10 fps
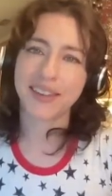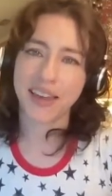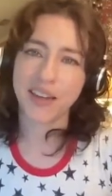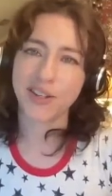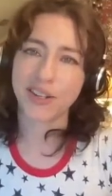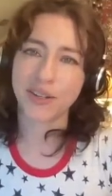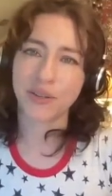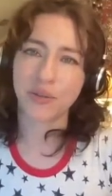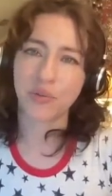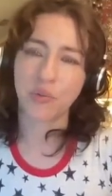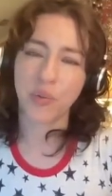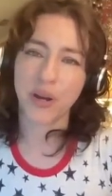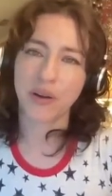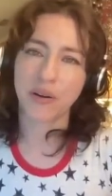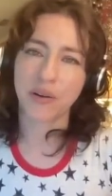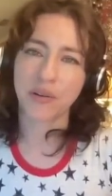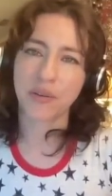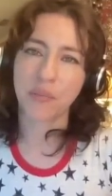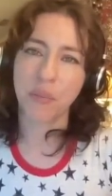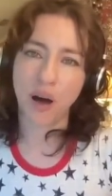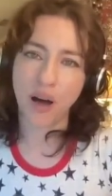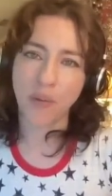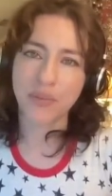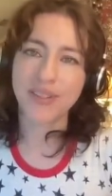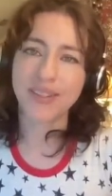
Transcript: occasions where the mob